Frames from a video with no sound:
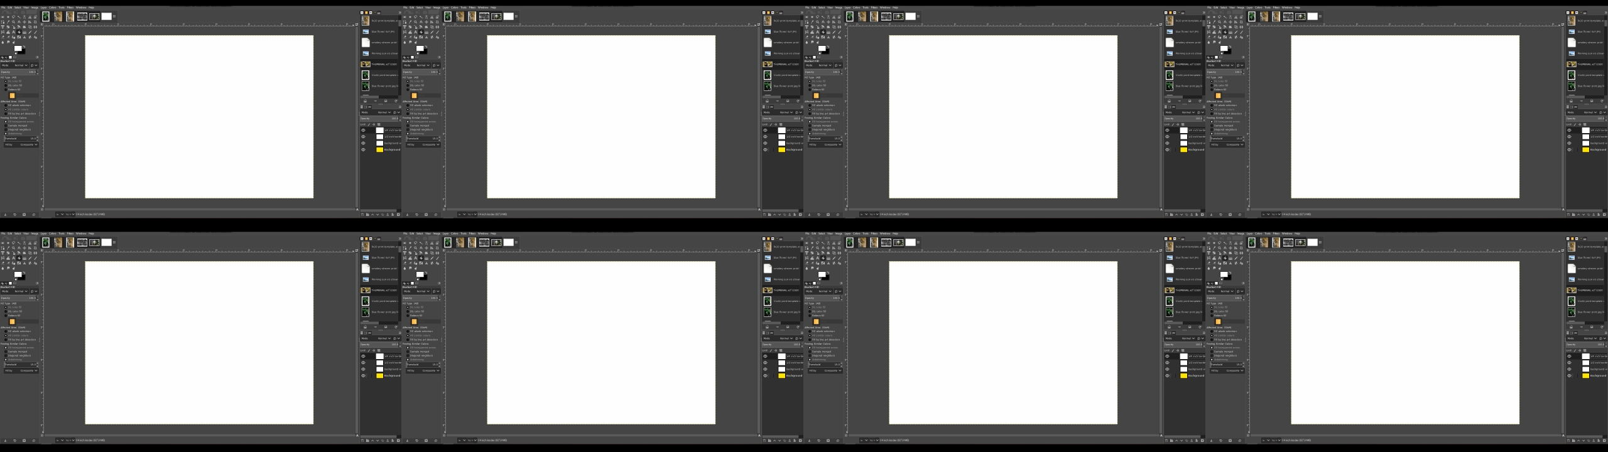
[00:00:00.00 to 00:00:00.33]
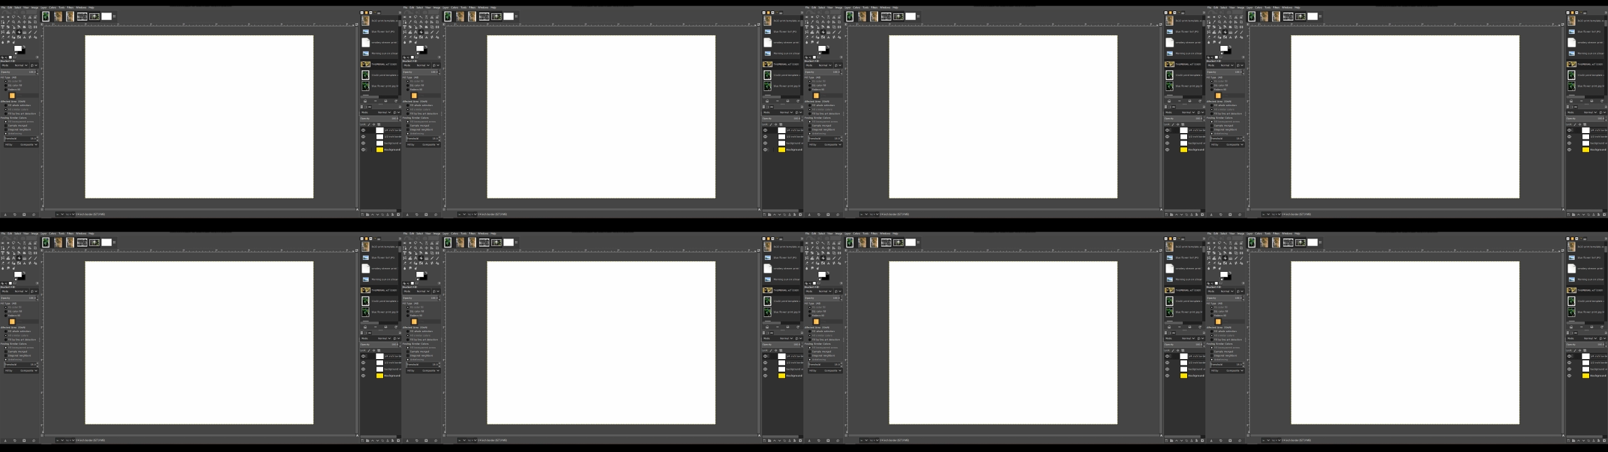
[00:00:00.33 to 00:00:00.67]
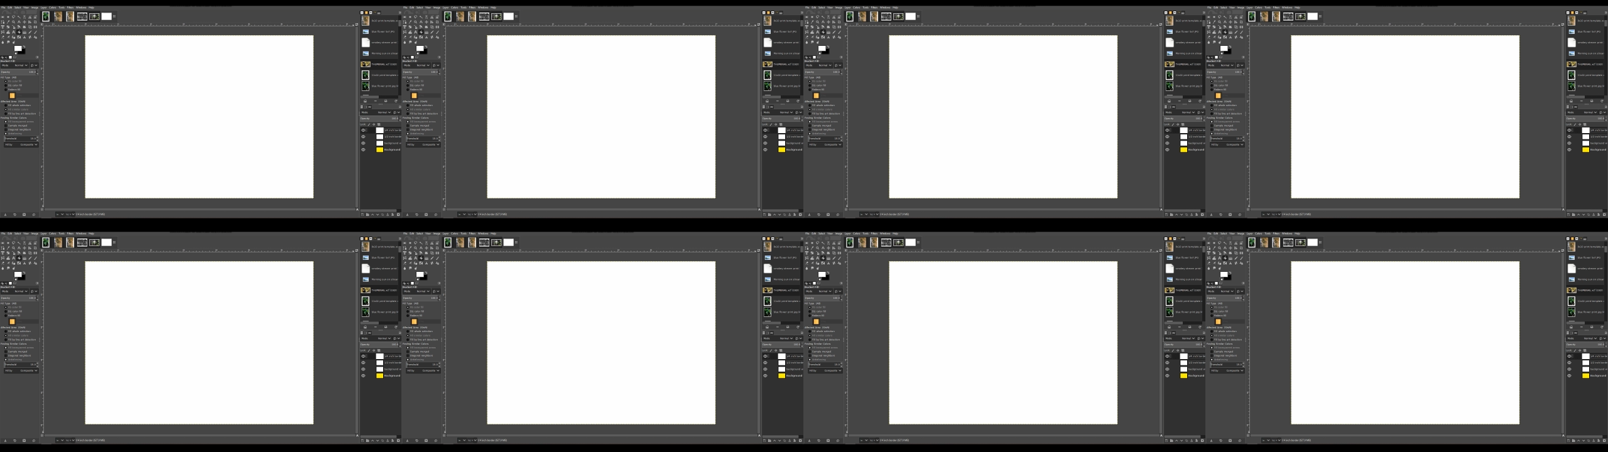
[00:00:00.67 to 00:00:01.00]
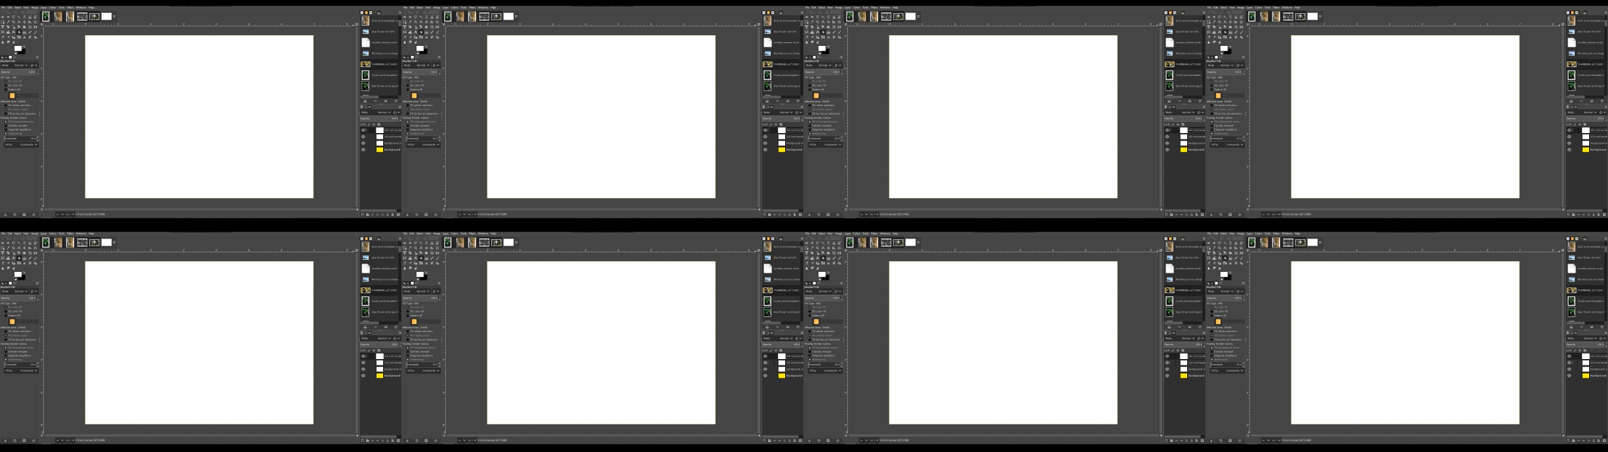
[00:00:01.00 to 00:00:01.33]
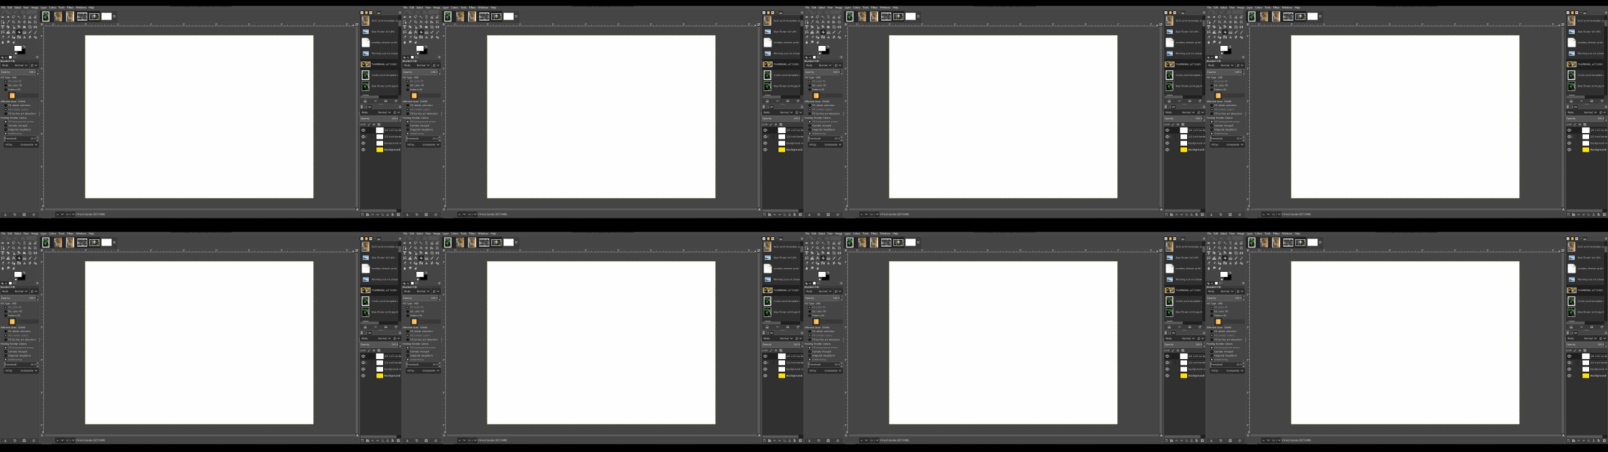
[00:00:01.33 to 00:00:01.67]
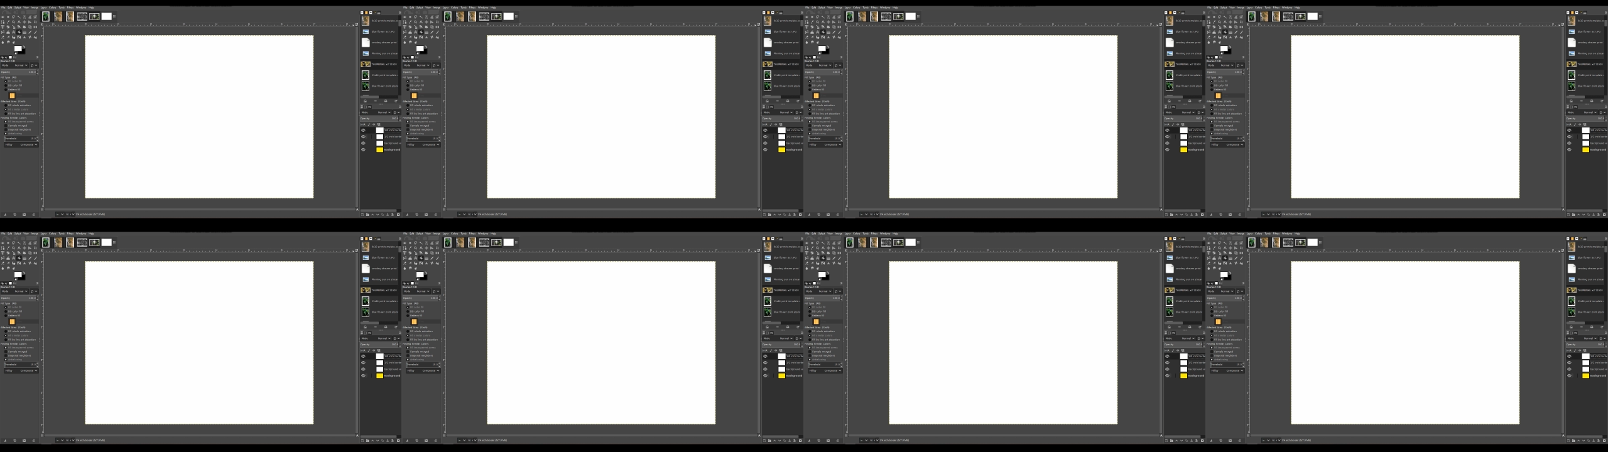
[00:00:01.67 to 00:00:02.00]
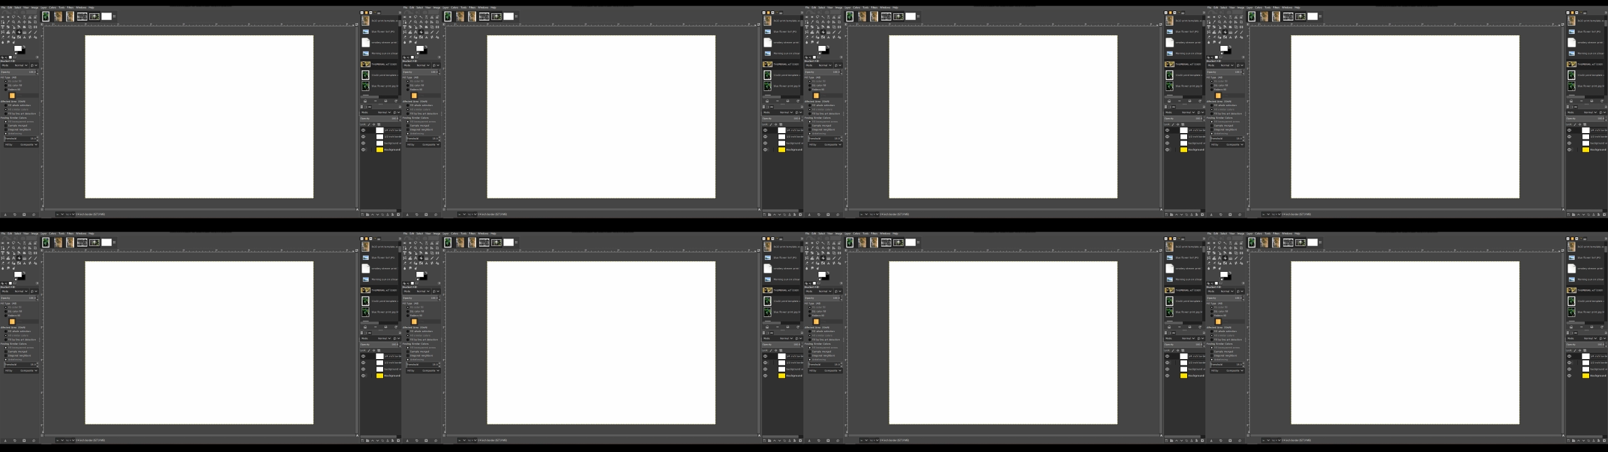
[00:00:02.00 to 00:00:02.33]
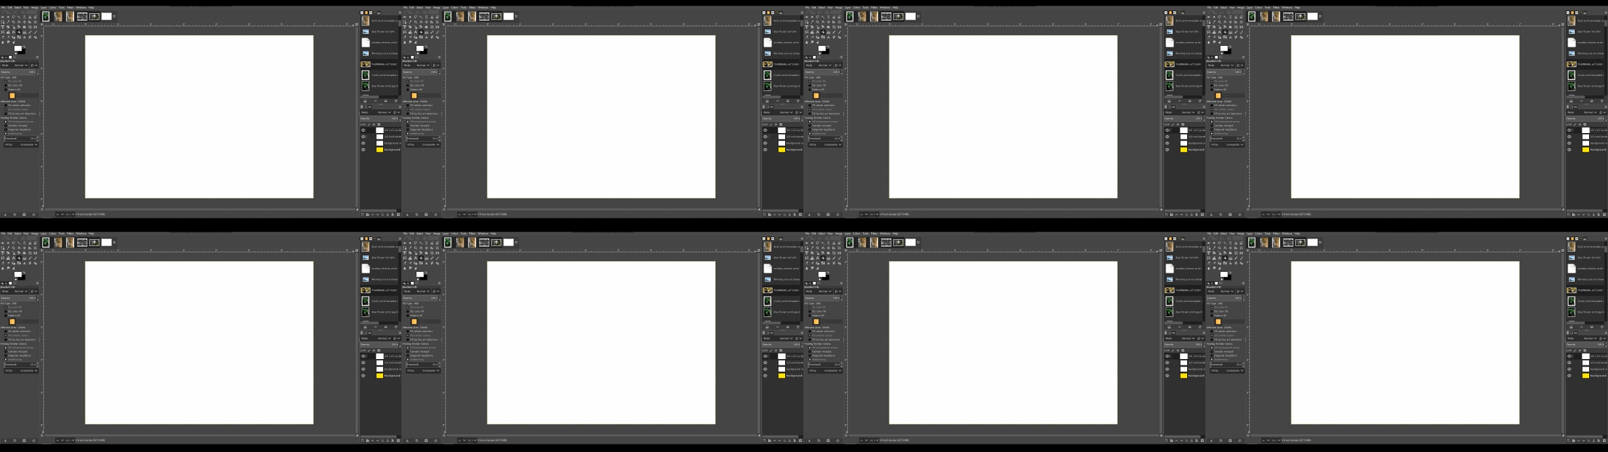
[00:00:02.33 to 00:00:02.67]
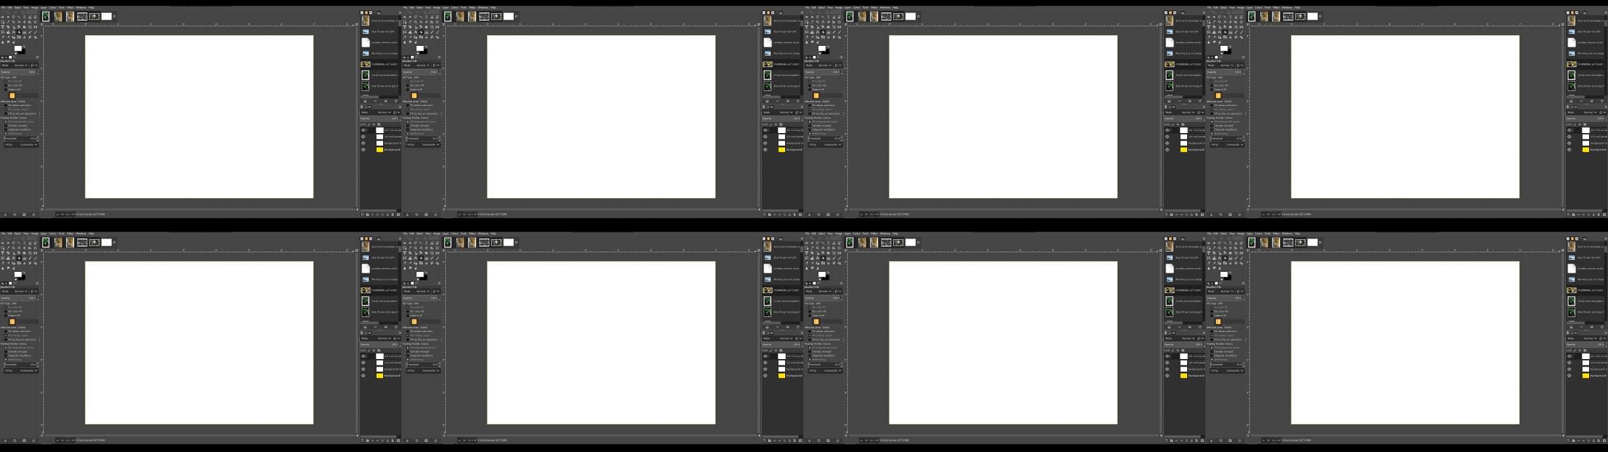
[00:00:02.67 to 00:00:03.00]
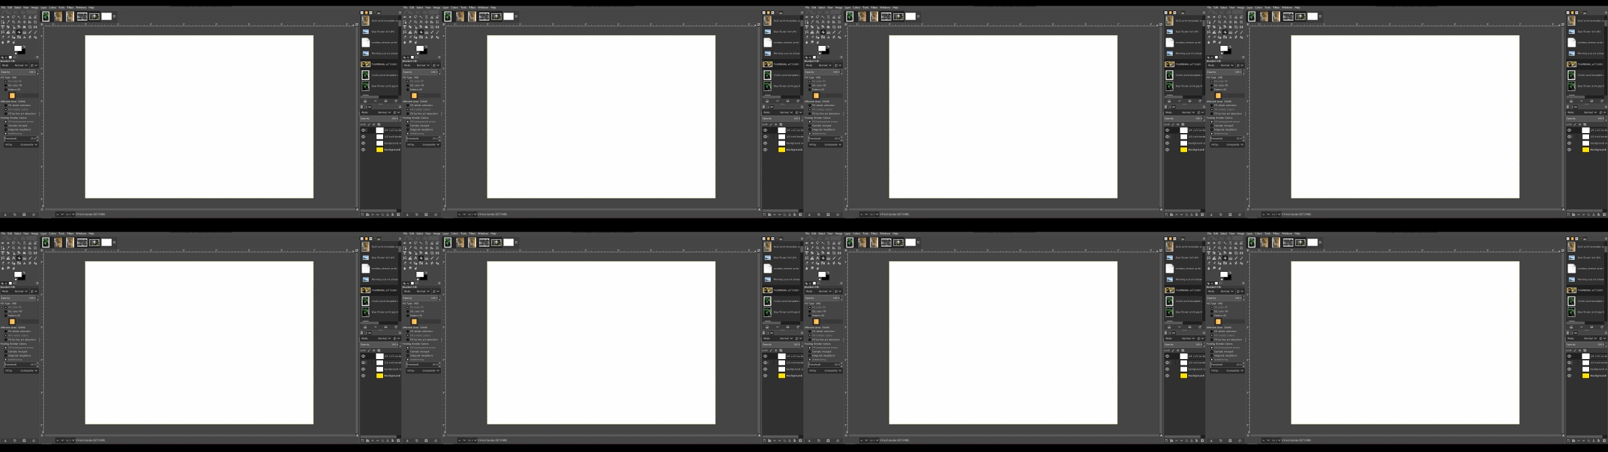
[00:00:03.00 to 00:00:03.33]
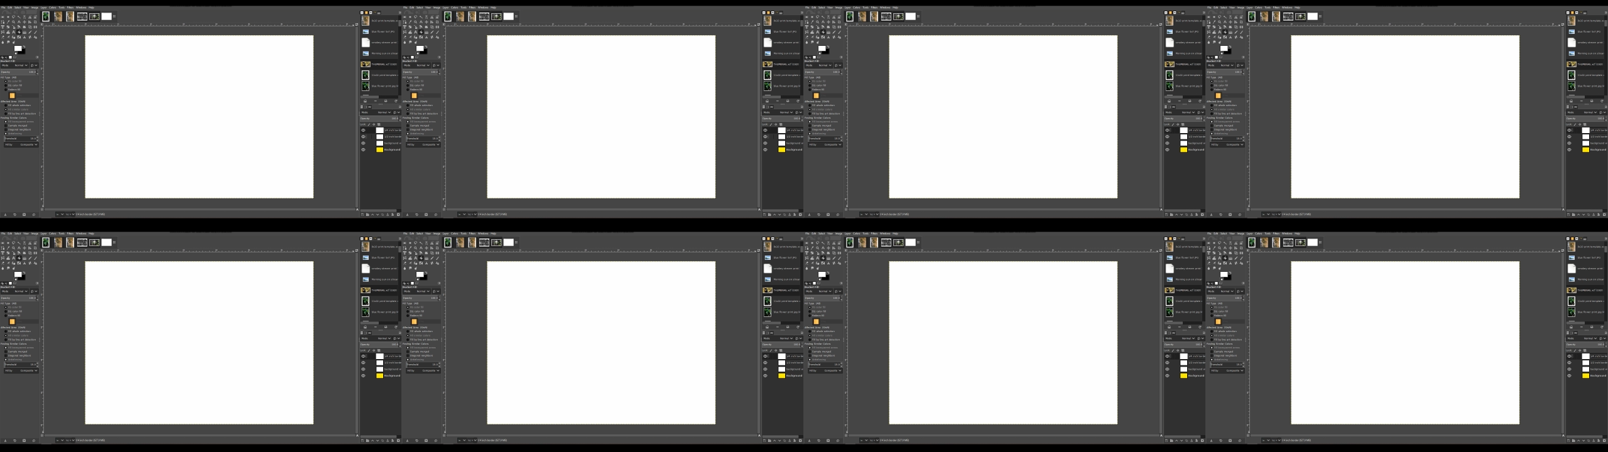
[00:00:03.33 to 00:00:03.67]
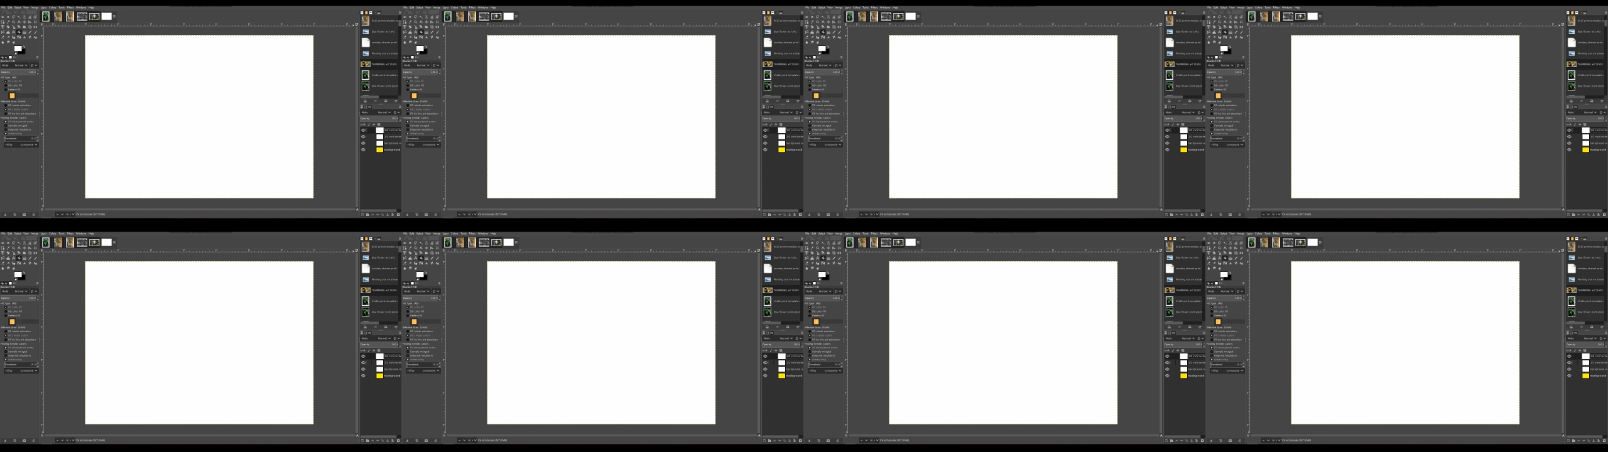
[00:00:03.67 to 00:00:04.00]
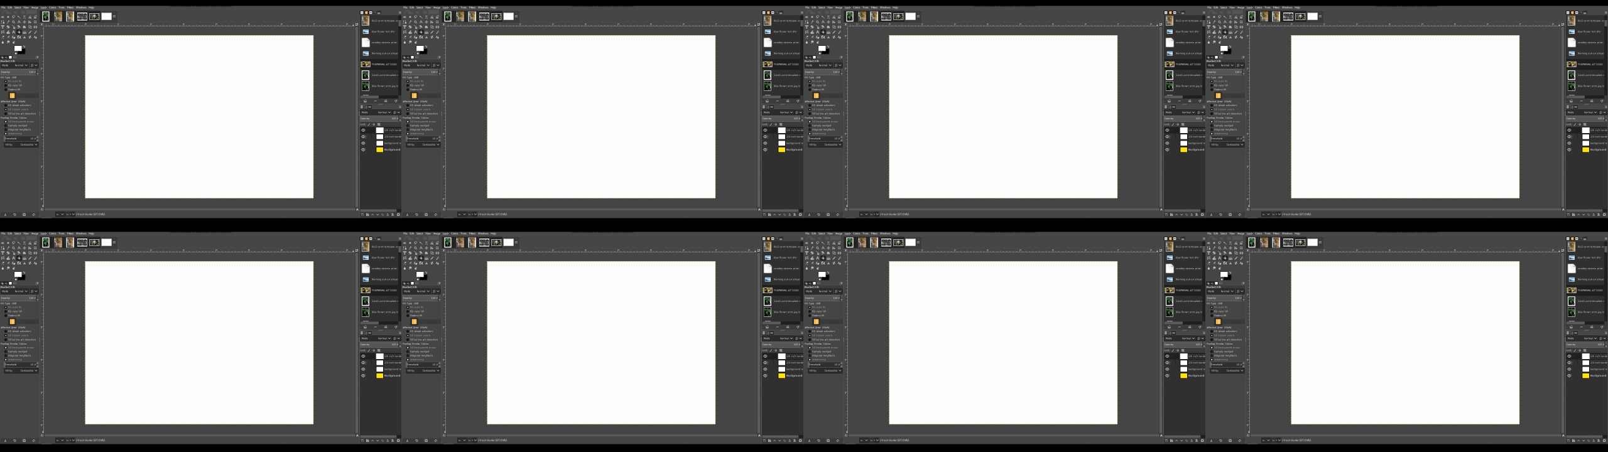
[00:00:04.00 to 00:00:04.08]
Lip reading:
No face is visible, so there are no lips to read.